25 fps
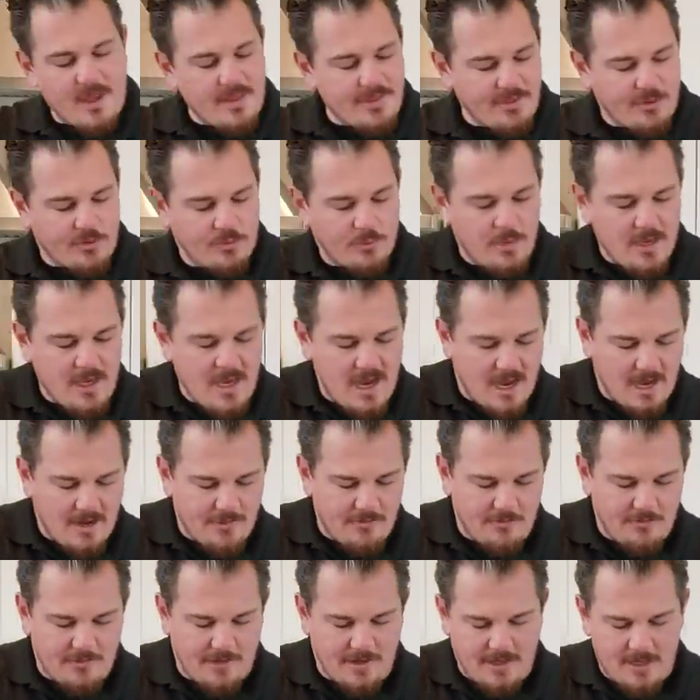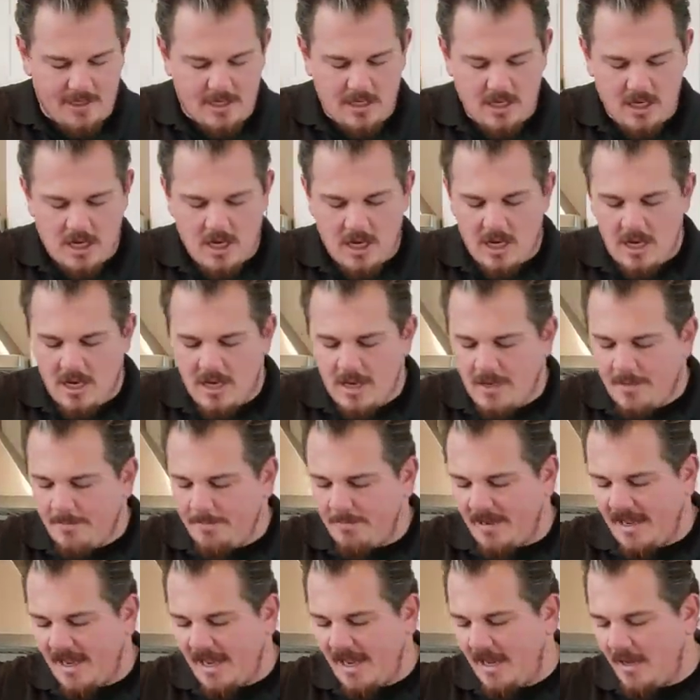300
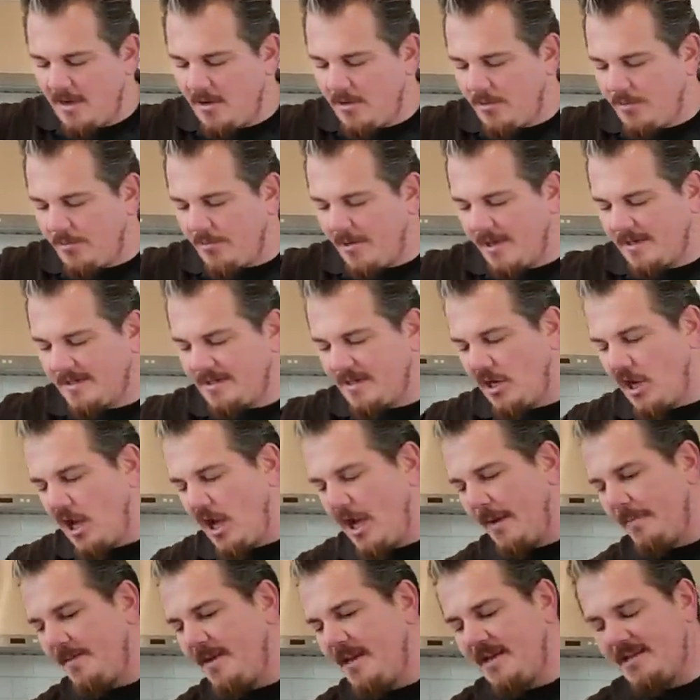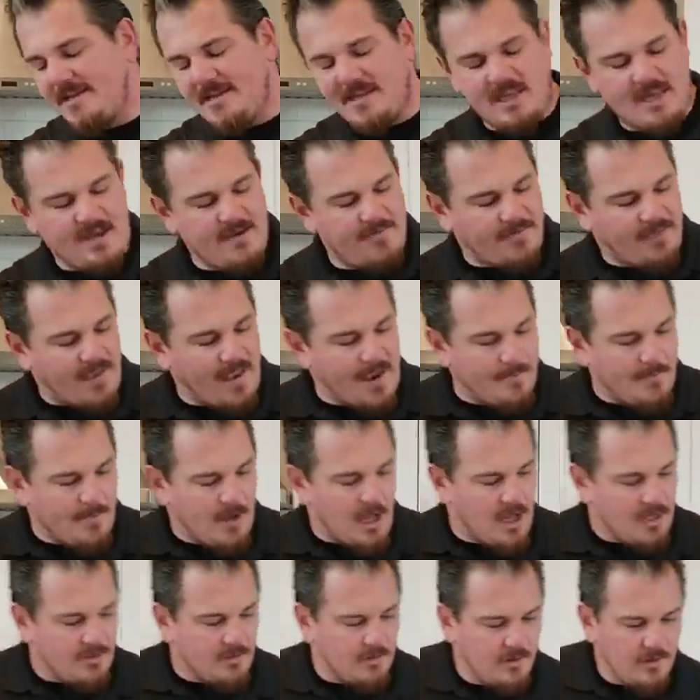by Horizon Hobby. It's an E-flite
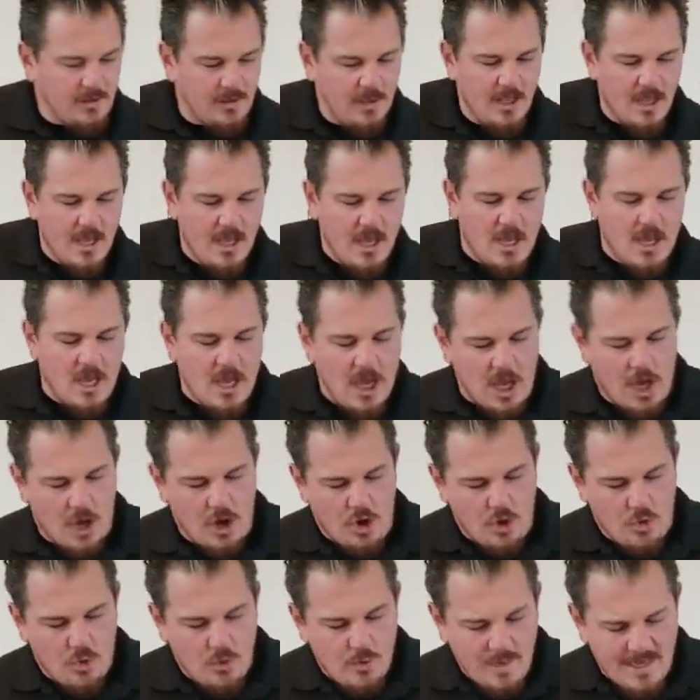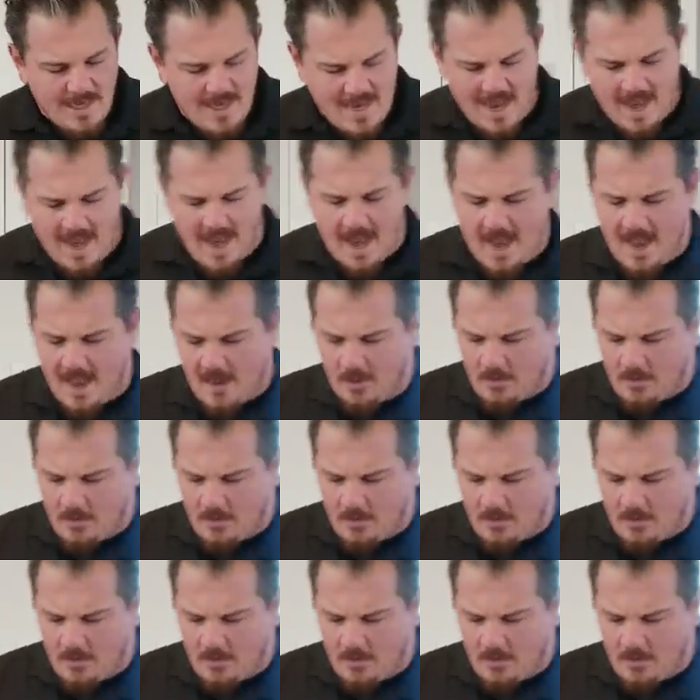model. Oh yeah.